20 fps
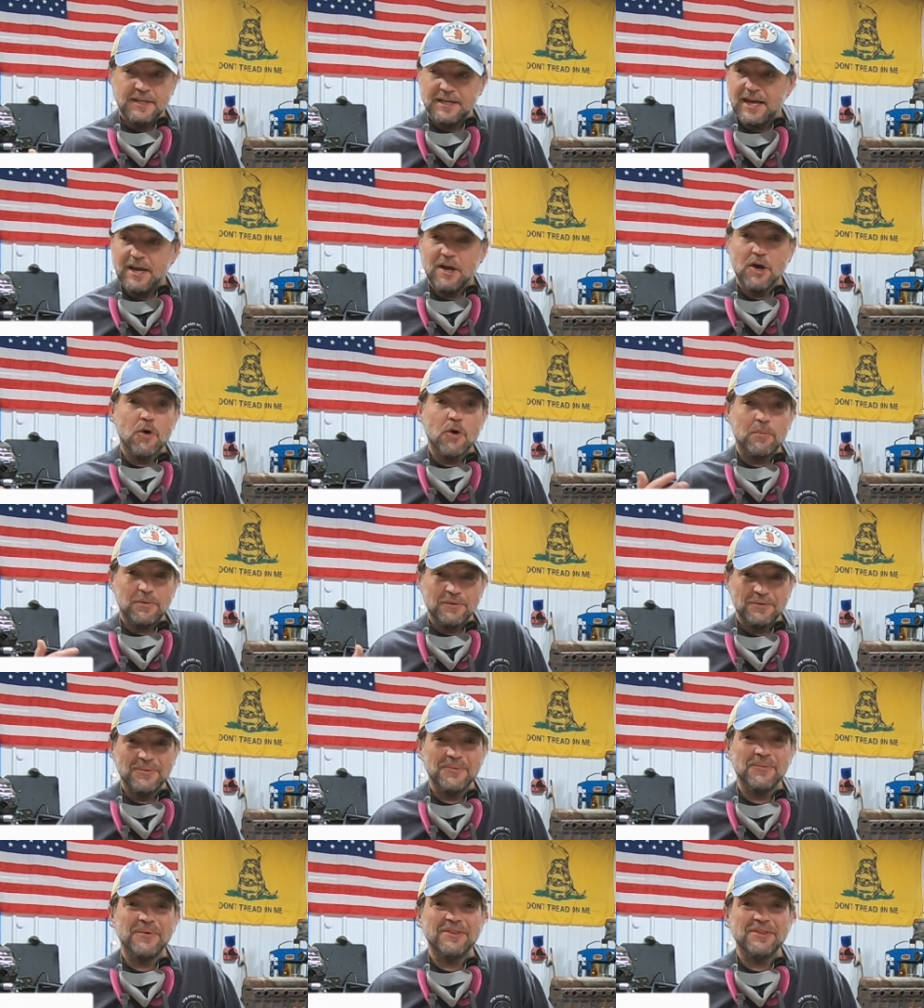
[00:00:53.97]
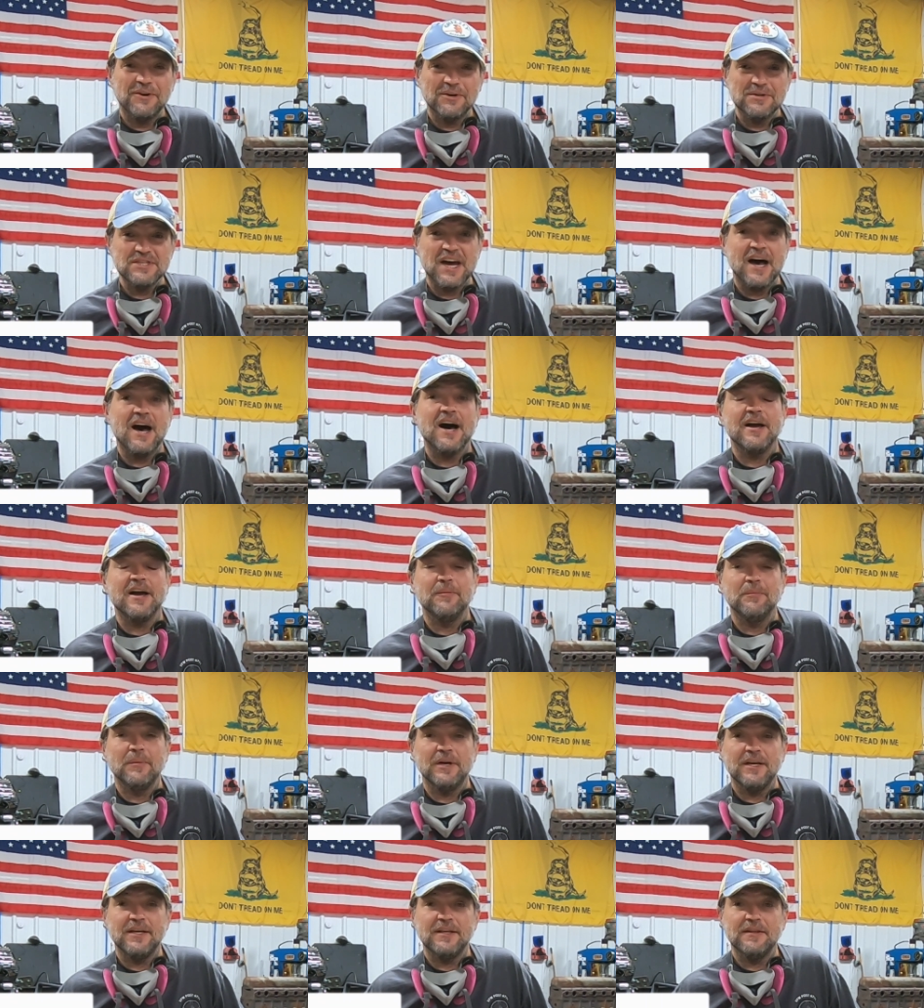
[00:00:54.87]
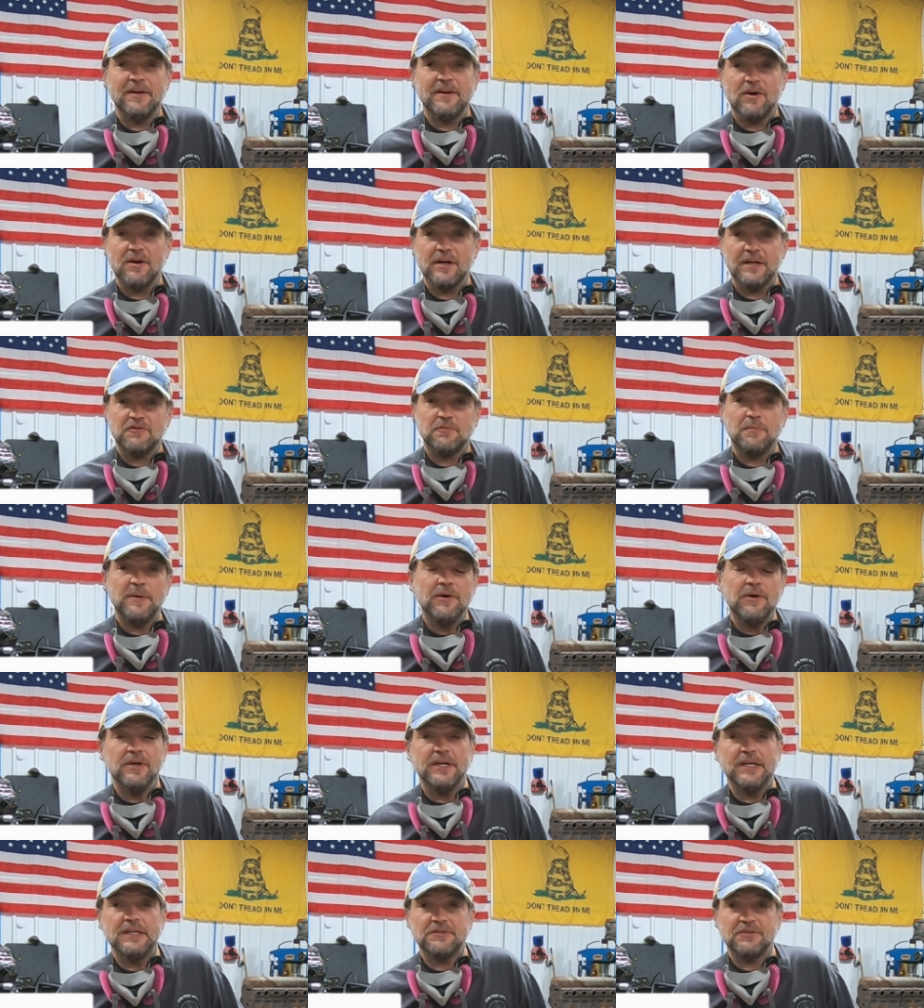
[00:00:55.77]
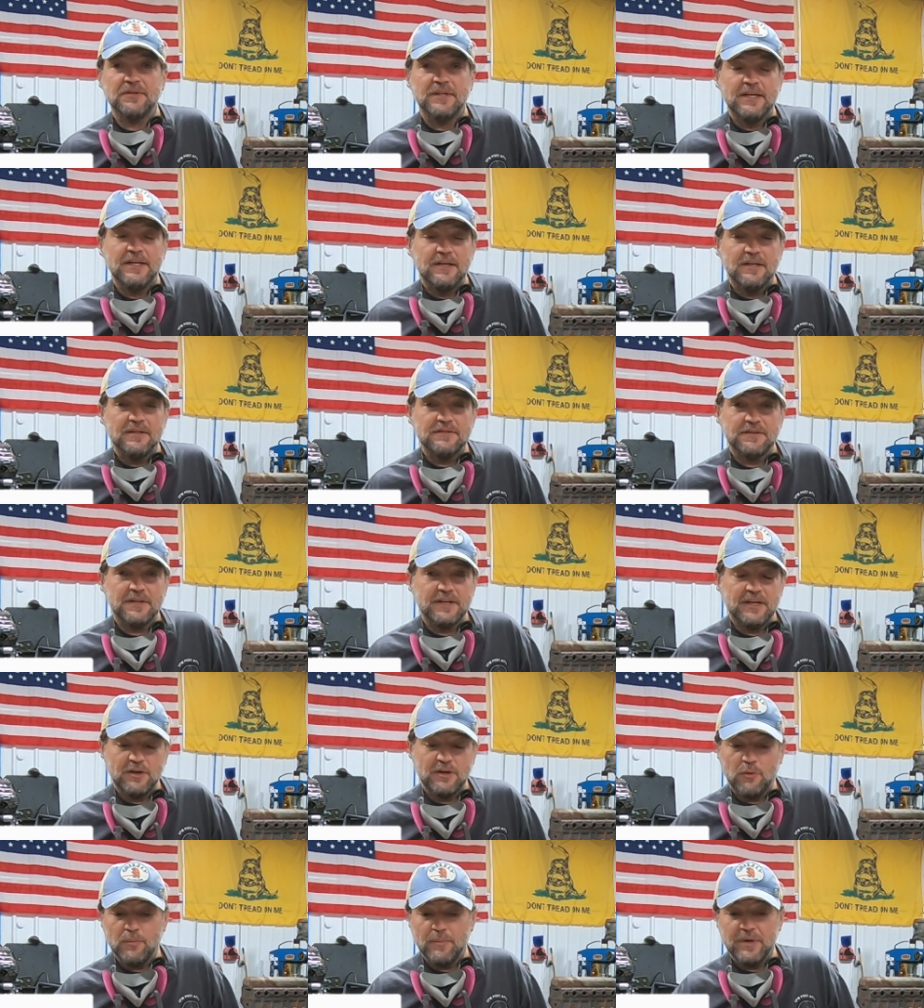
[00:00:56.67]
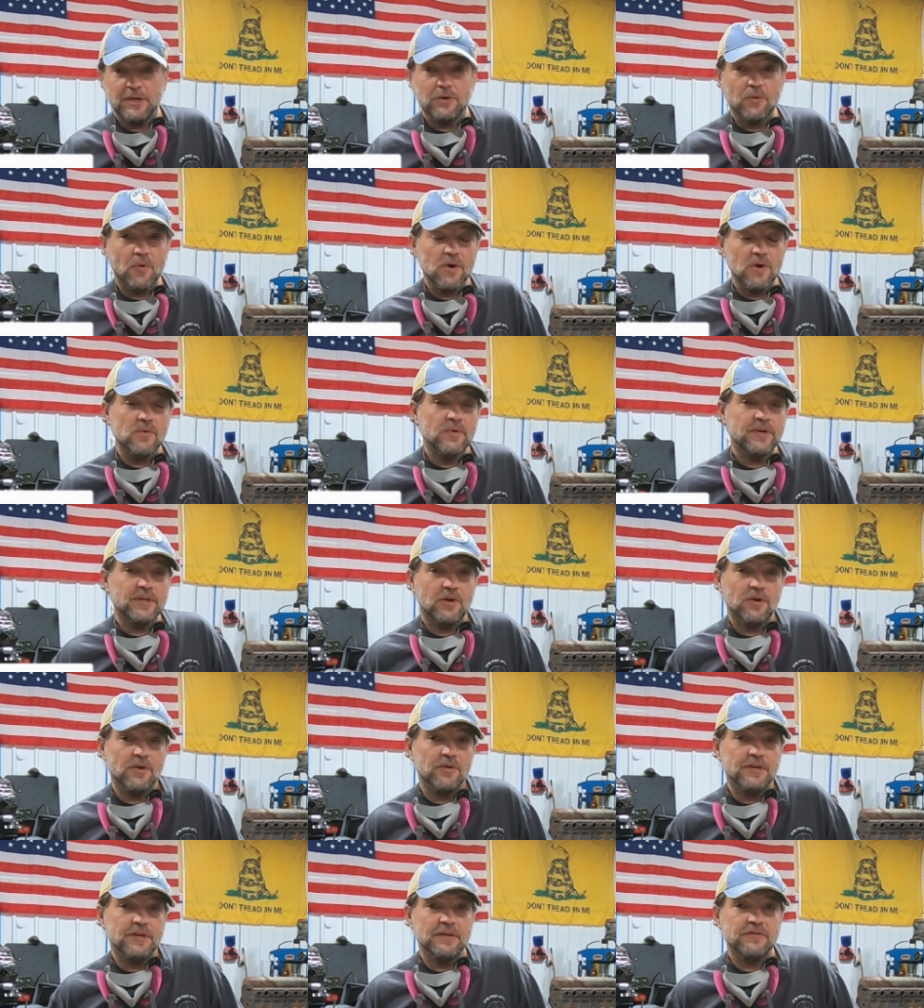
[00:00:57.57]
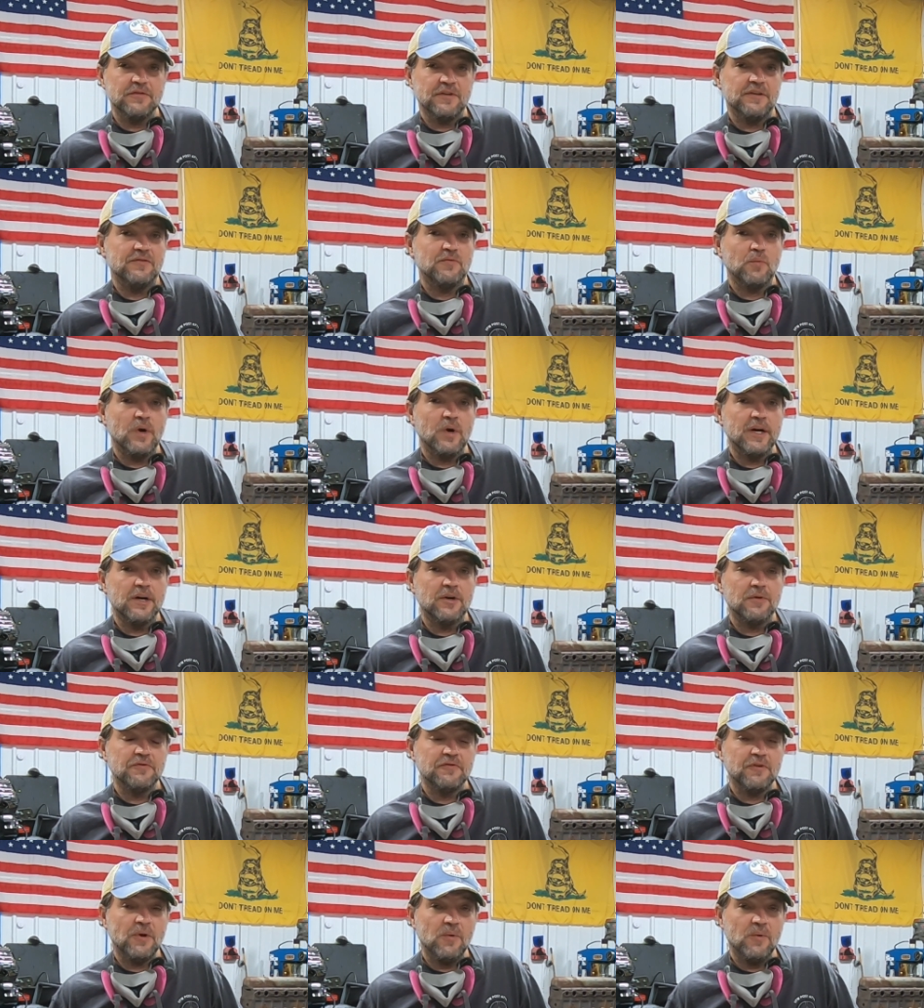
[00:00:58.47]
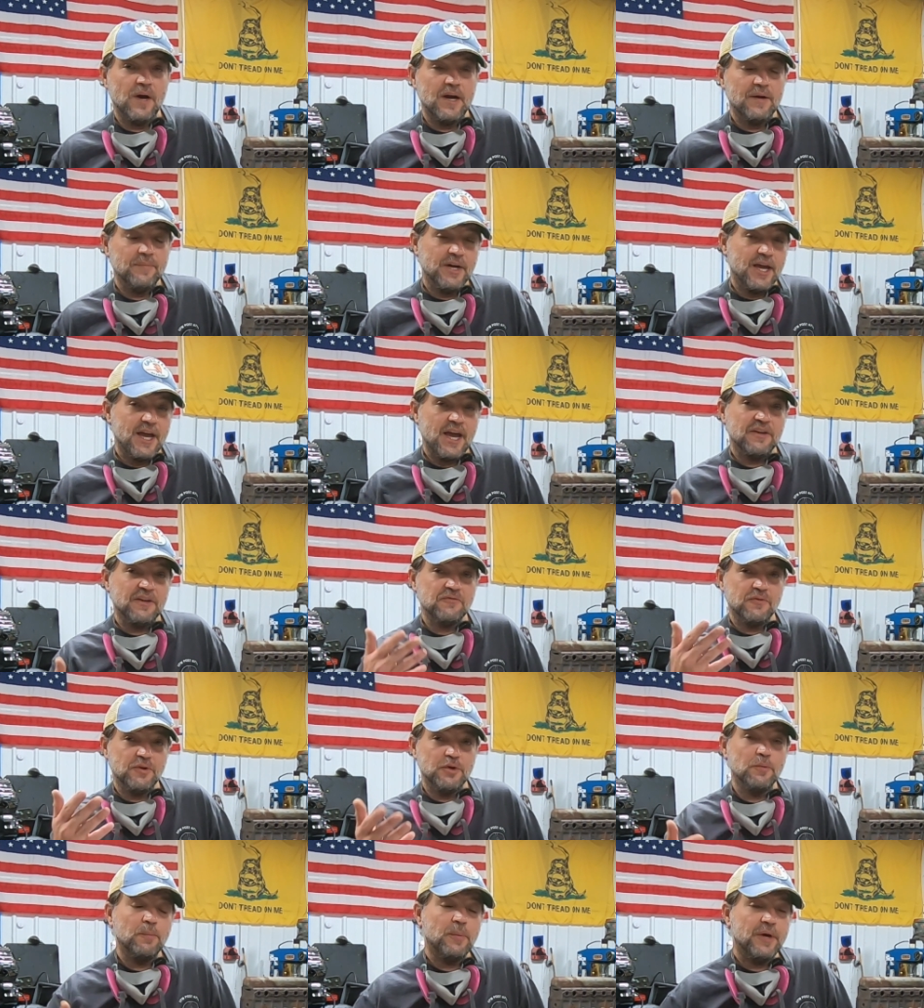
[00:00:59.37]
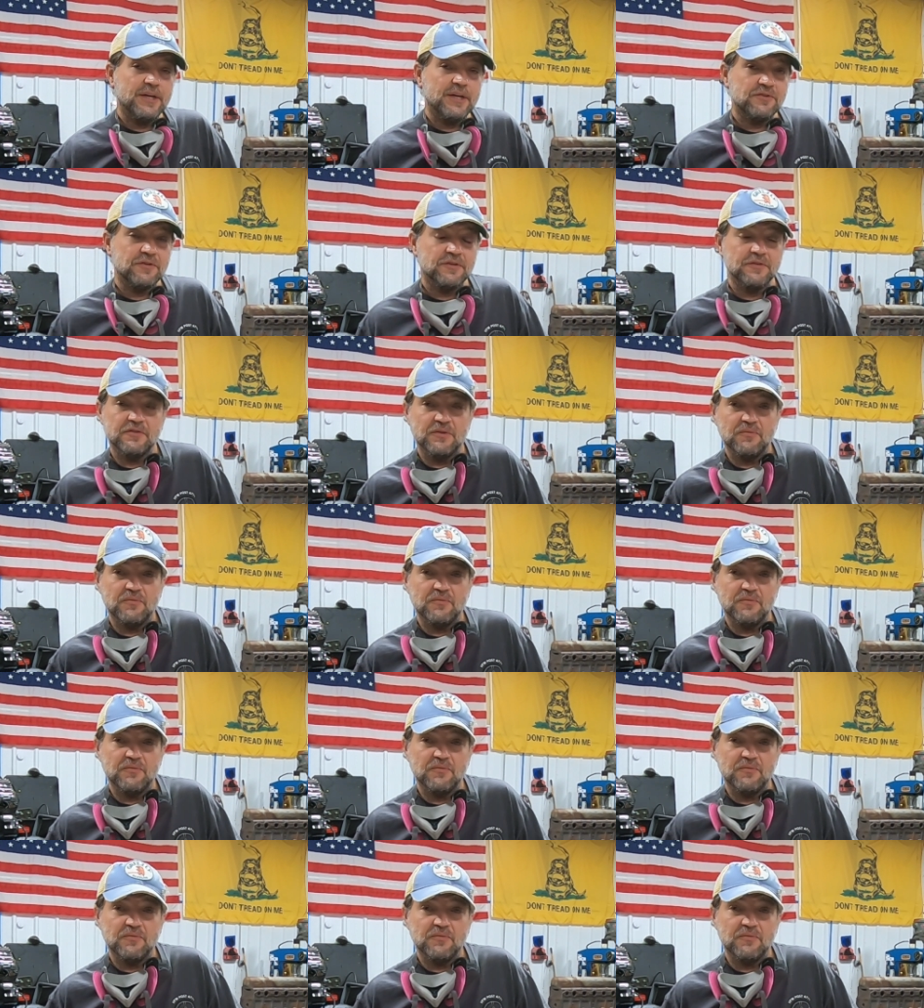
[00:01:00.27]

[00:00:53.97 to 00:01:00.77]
help with their time and their experience to help me grow and learn this as well. So I'm going to ask for your patience.